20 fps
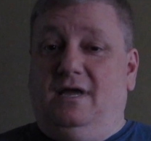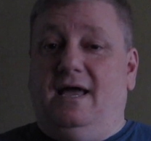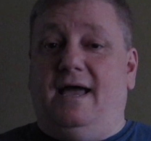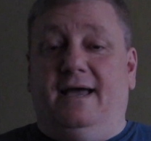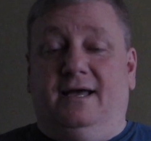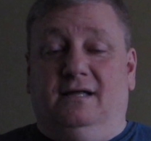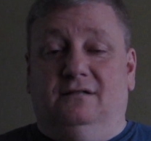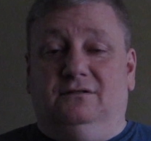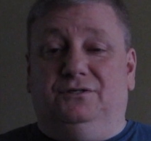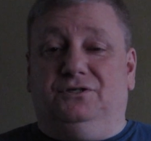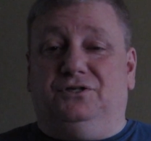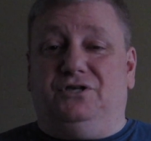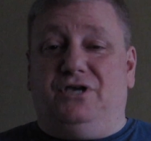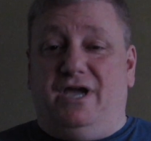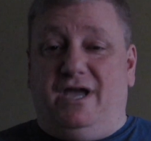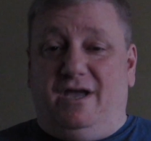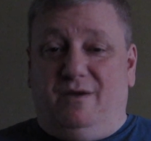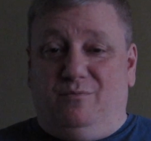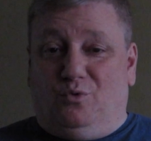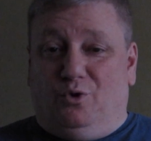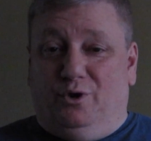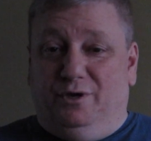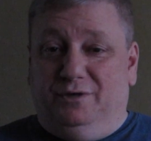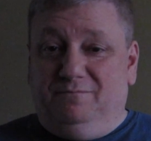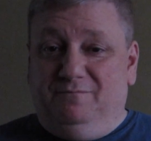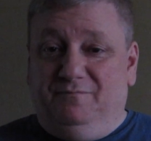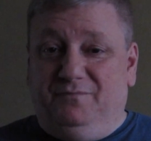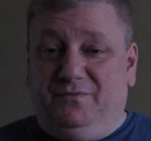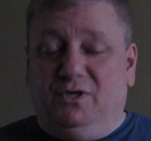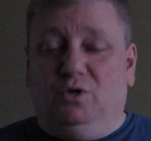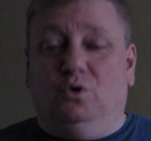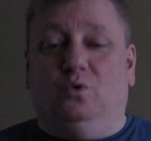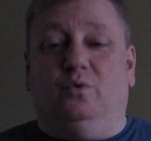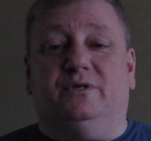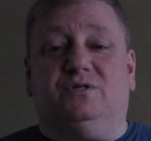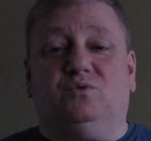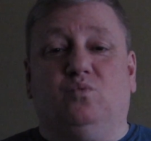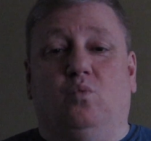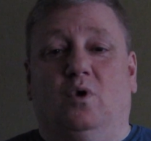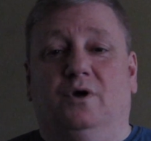Alan Cameron, who
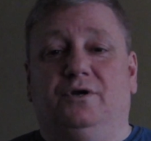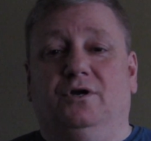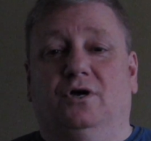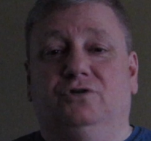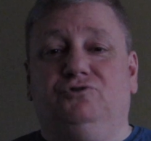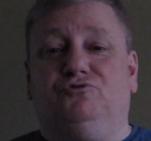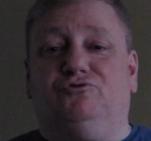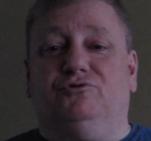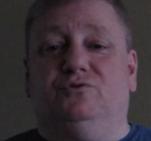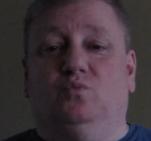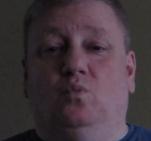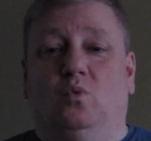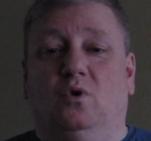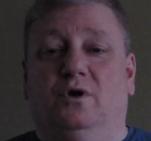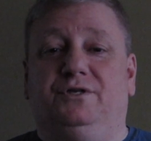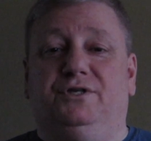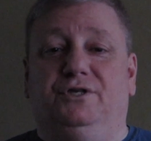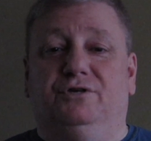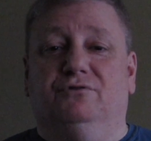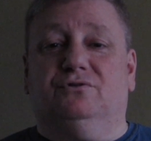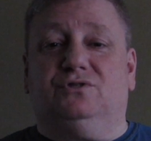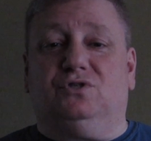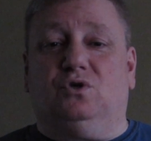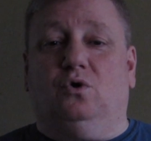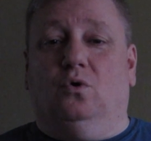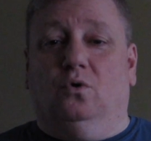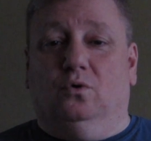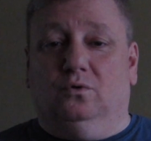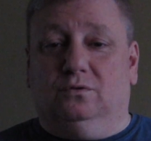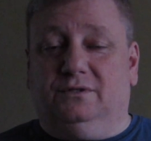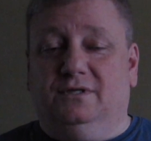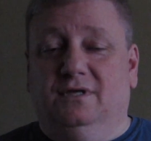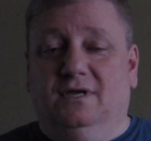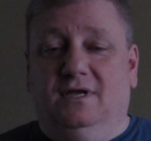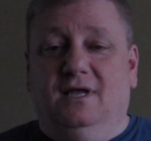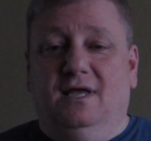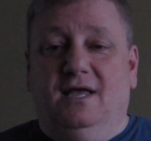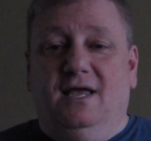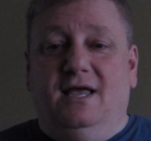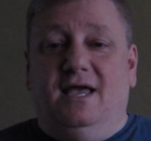is 101 years old,
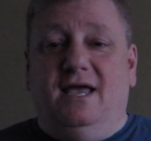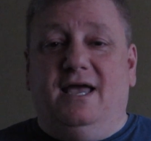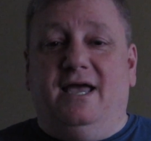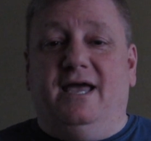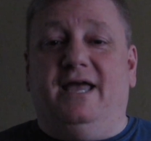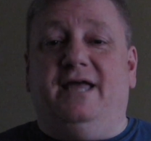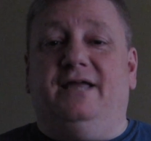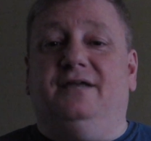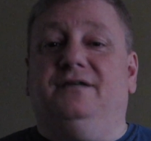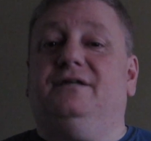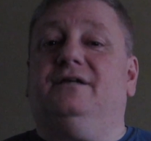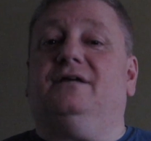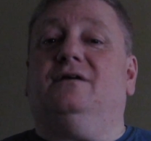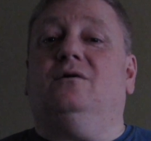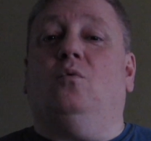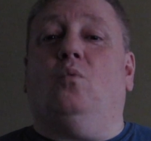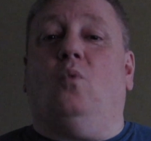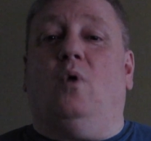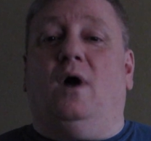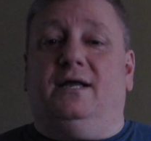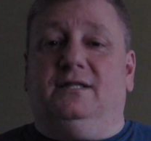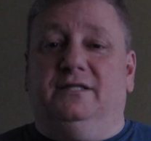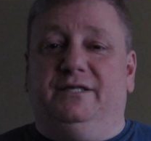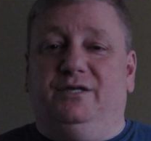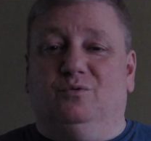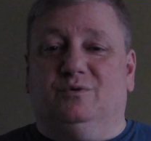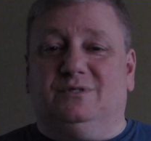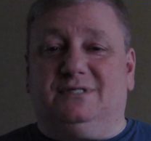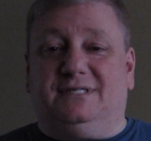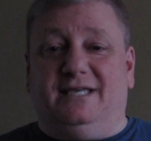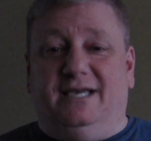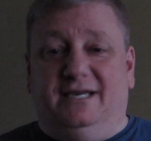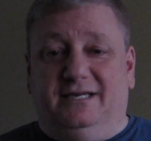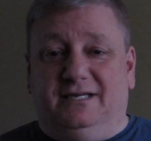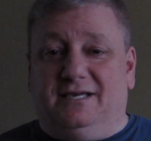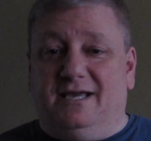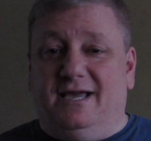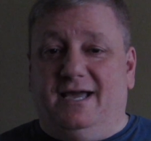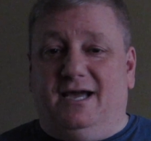and while he was getting